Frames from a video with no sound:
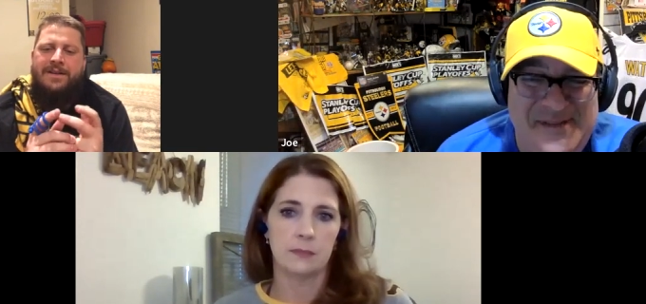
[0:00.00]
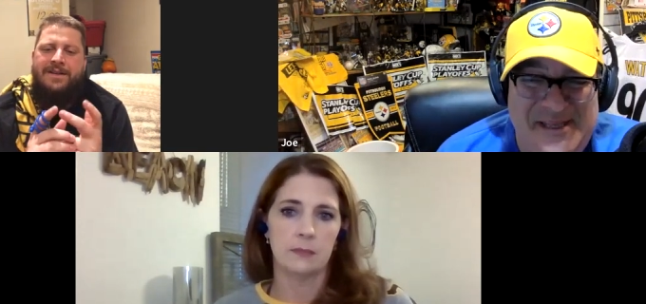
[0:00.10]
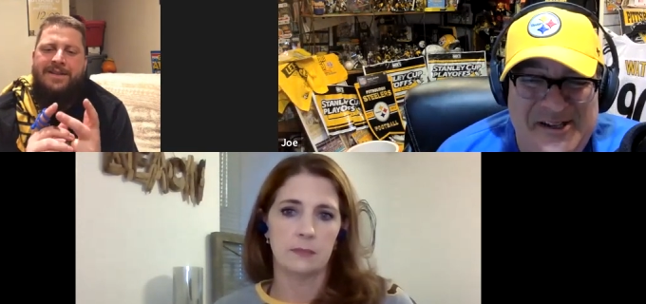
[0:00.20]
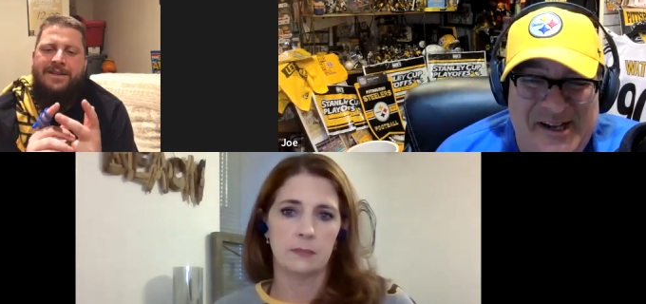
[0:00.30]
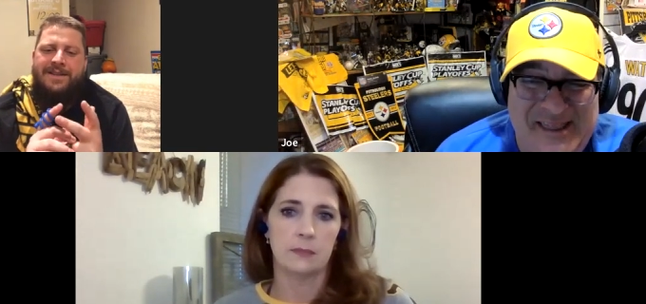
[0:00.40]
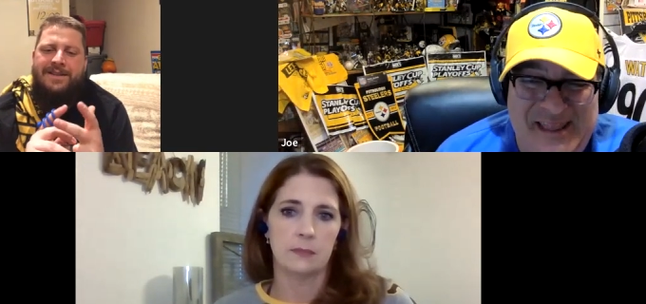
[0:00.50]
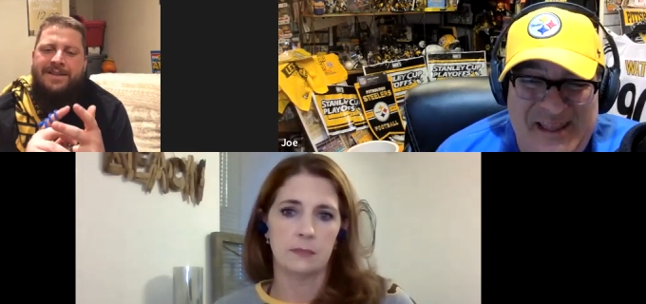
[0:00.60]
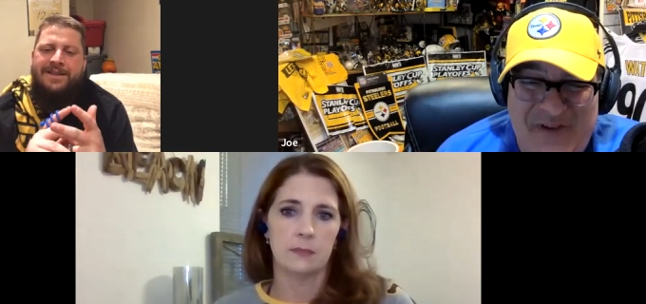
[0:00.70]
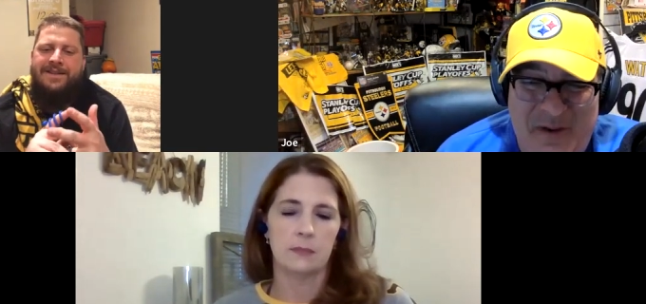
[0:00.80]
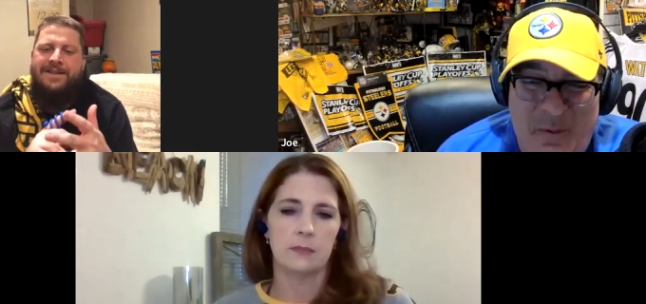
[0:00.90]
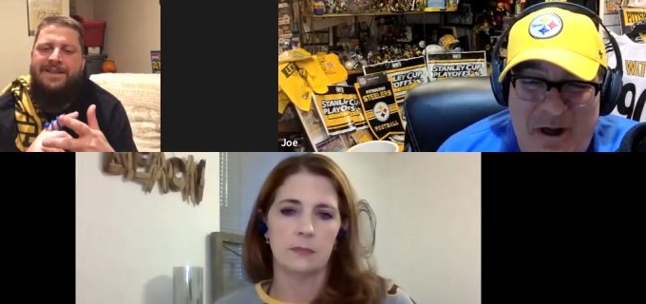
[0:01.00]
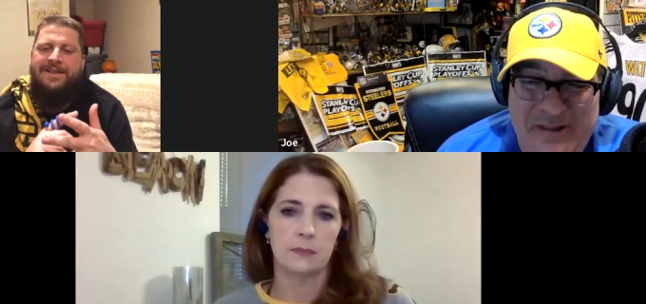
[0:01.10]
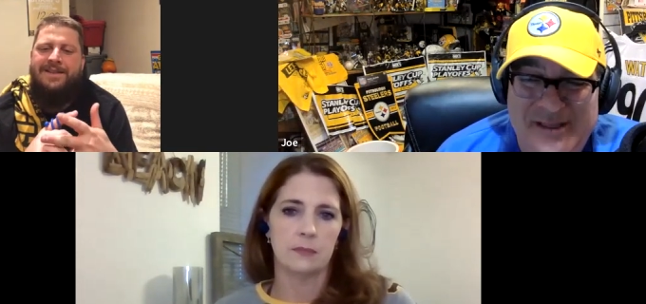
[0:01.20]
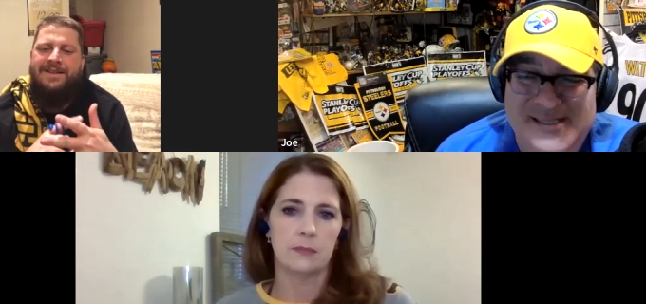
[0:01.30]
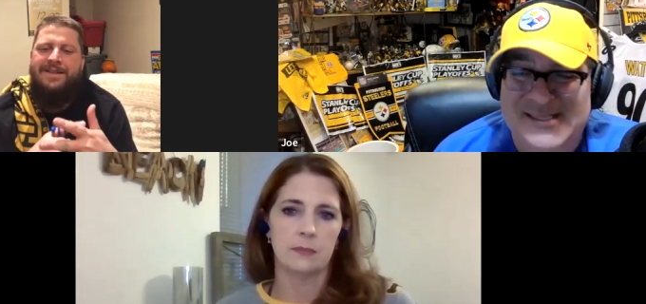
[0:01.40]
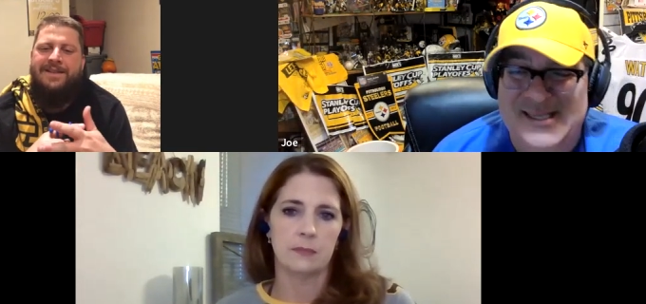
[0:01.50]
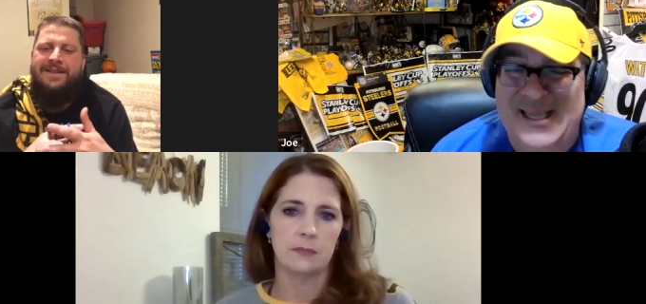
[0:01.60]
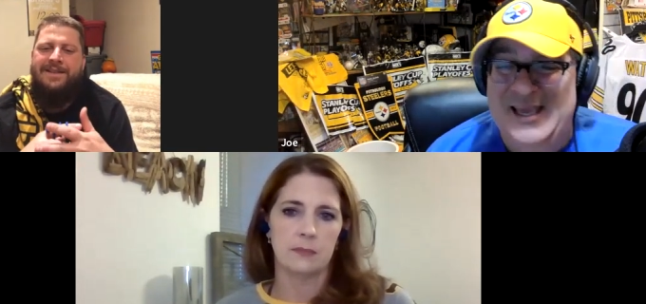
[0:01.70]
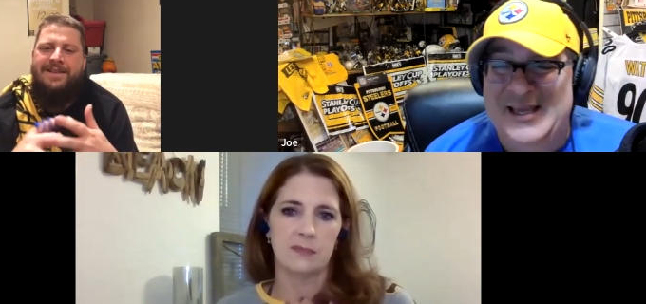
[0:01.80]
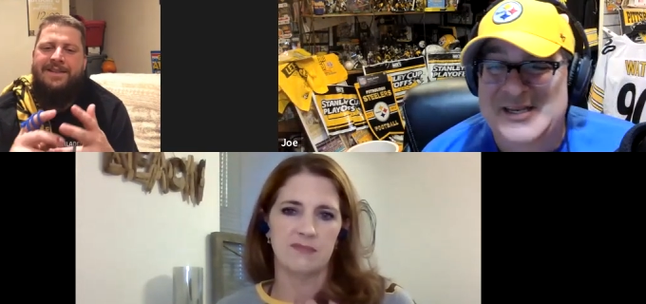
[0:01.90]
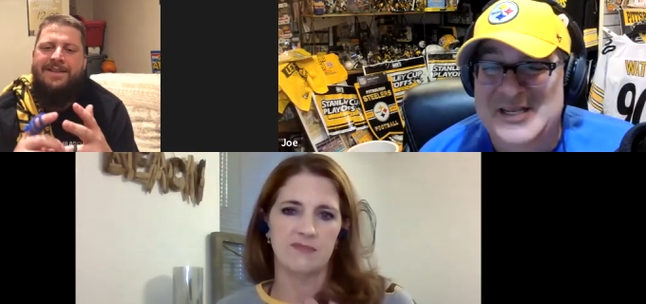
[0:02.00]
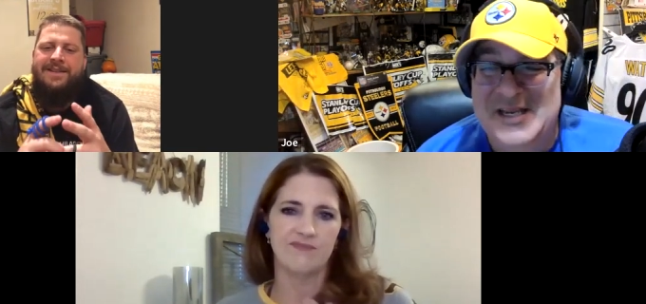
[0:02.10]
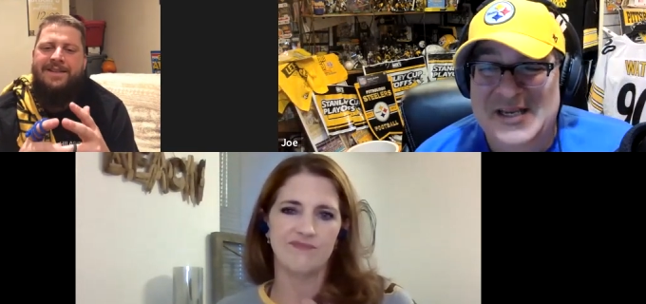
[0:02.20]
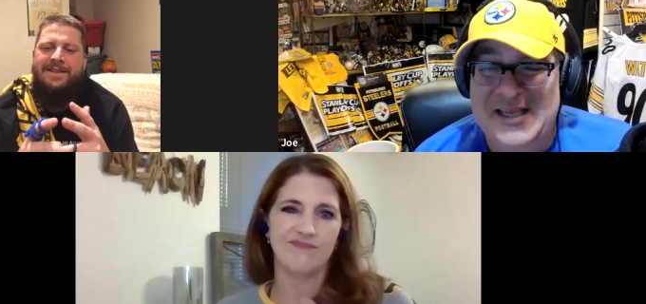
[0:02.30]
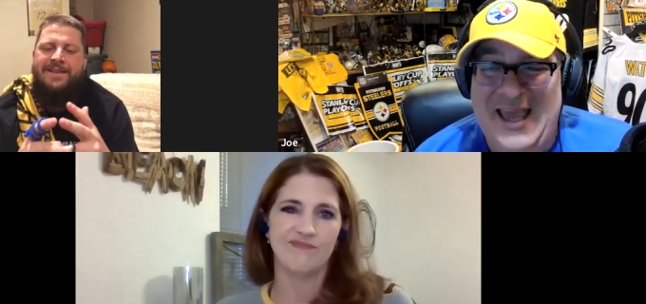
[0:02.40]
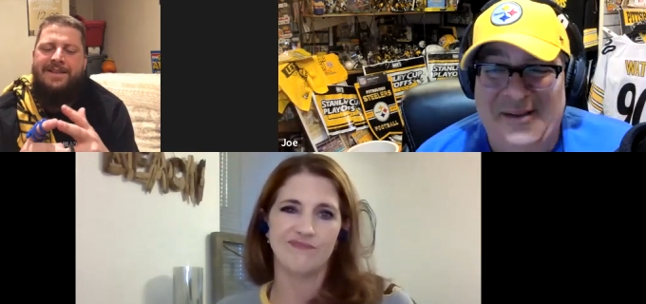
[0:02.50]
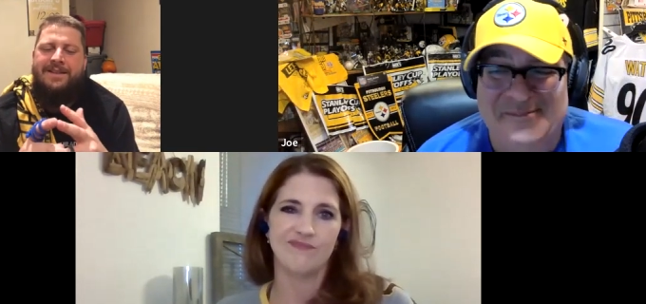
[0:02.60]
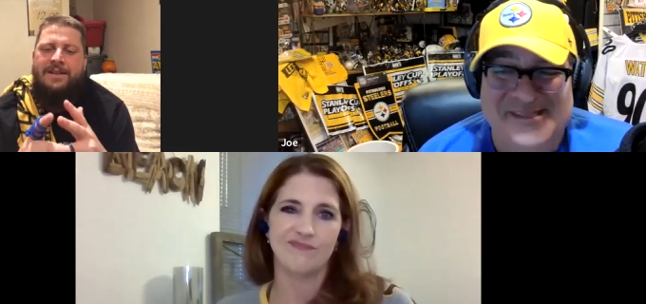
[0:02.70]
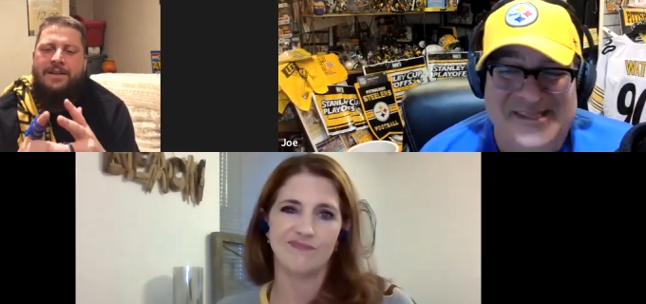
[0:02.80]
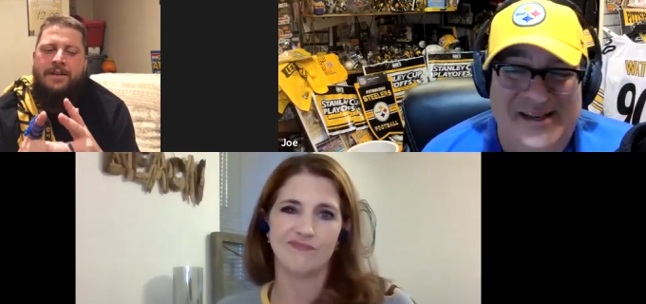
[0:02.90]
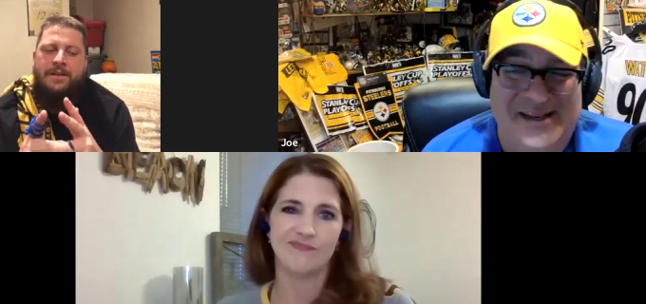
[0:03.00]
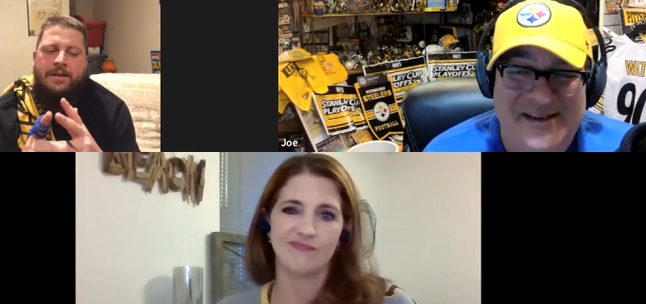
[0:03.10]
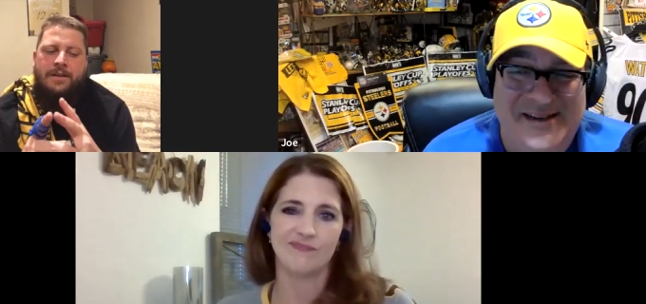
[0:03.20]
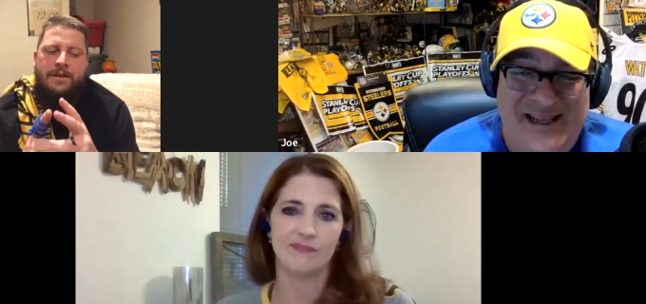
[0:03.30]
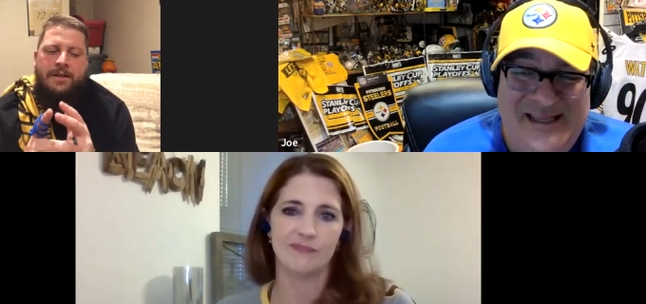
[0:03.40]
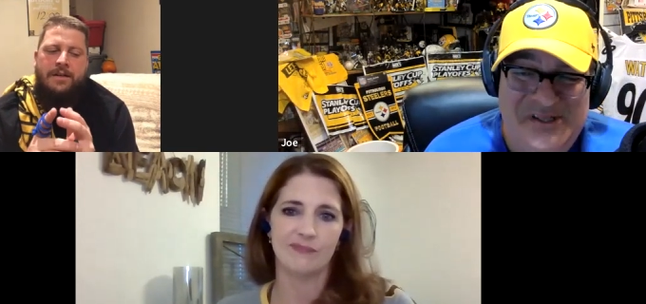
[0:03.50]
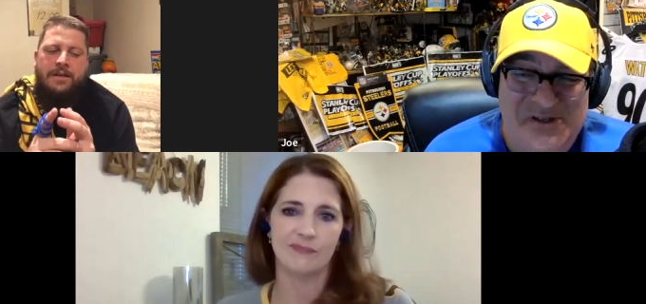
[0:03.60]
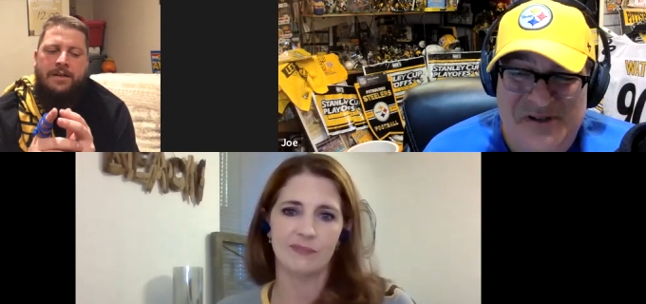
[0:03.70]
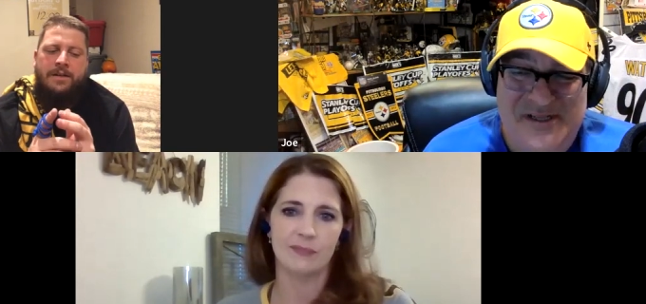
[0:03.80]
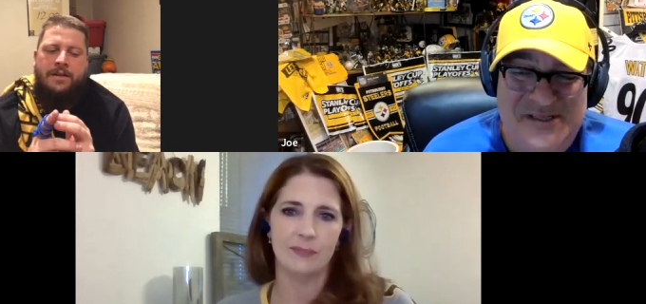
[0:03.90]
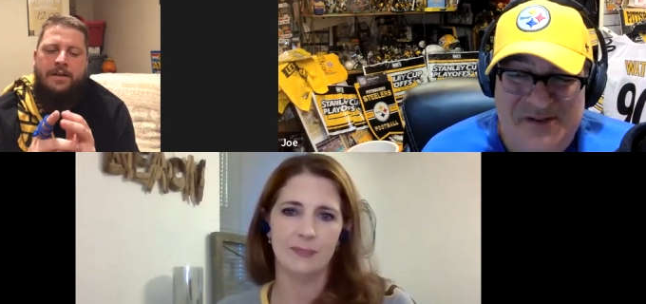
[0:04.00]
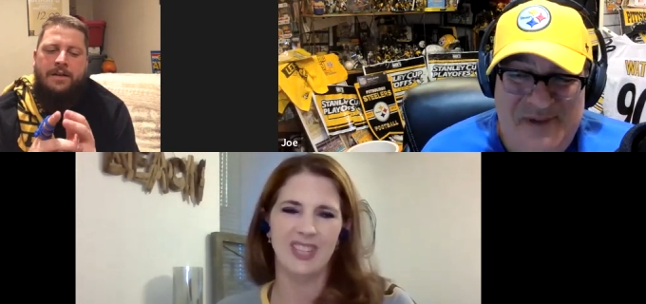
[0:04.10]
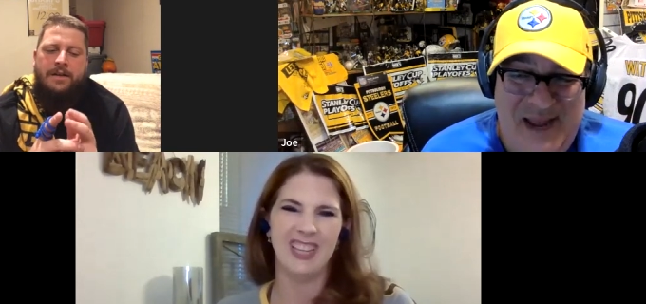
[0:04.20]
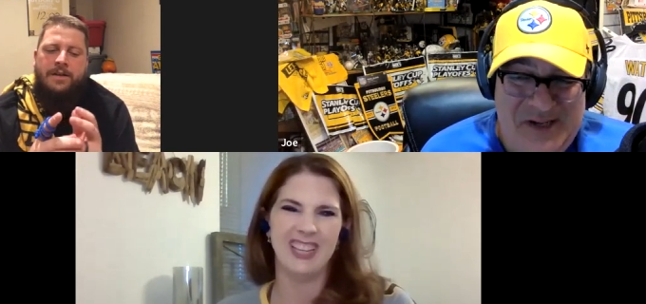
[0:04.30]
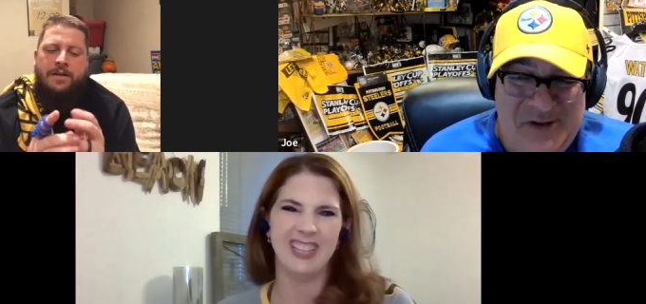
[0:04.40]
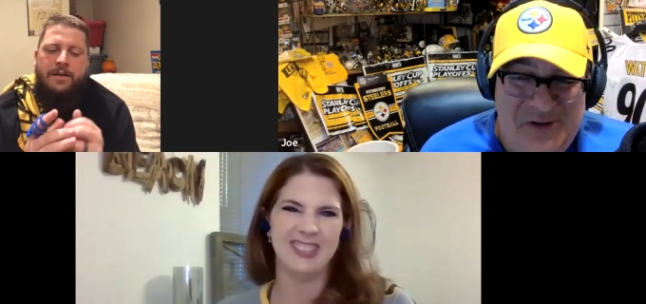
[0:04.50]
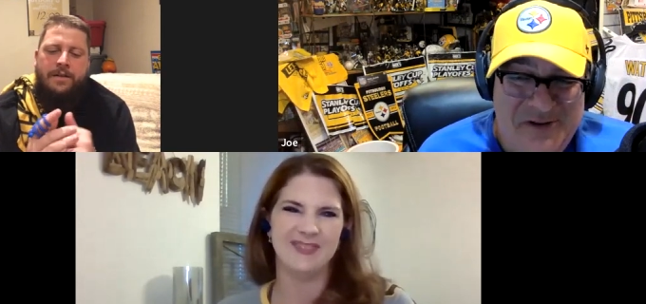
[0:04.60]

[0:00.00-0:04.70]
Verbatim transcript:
Speaker 1: I mean, you got Levi Wallace and Cam Sutton is your is your main yeah.